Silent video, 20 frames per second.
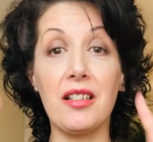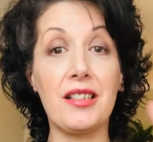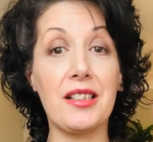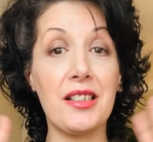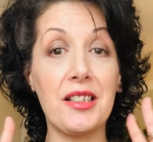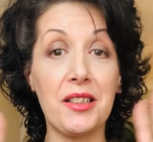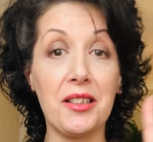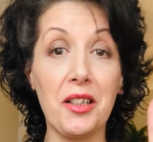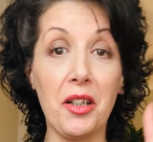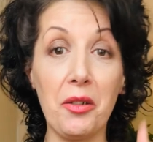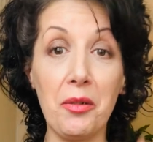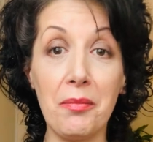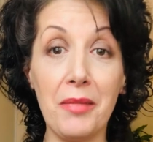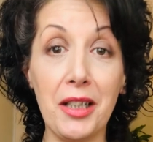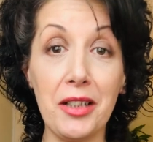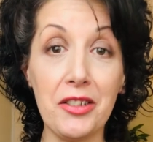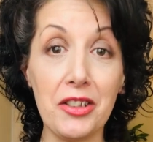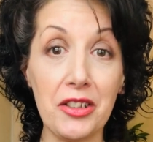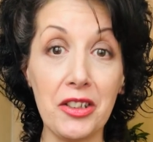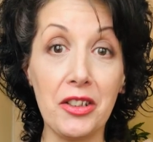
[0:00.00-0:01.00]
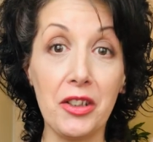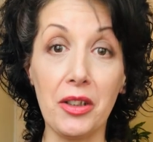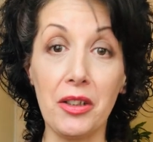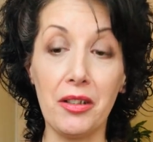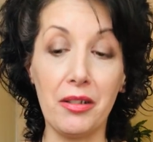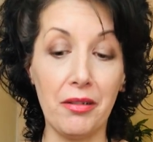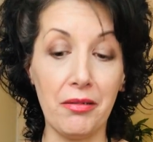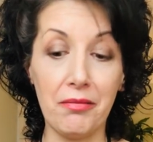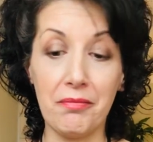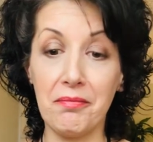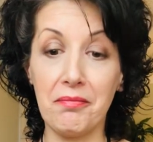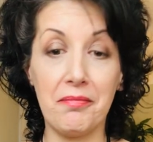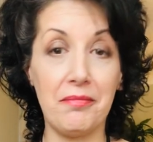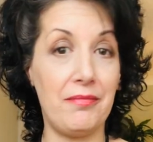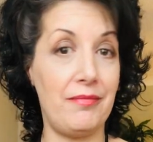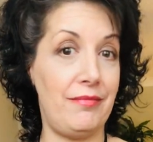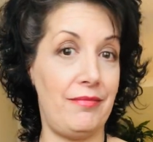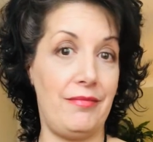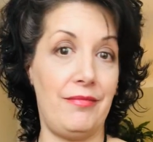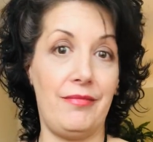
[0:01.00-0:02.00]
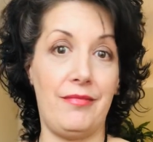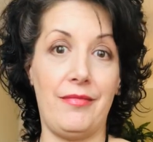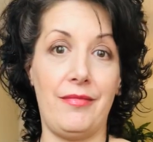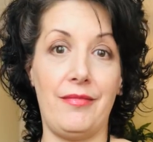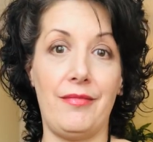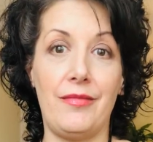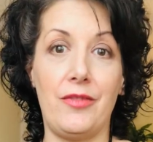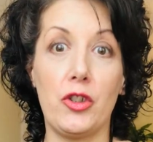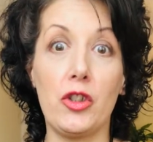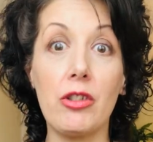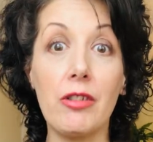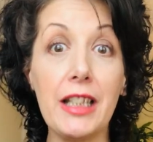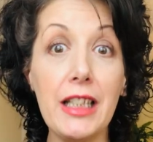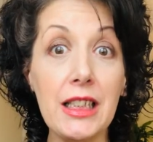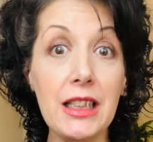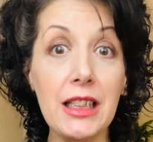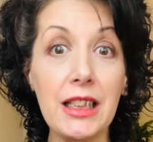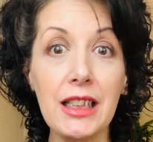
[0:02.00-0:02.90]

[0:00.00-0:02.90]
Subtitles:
so much to treat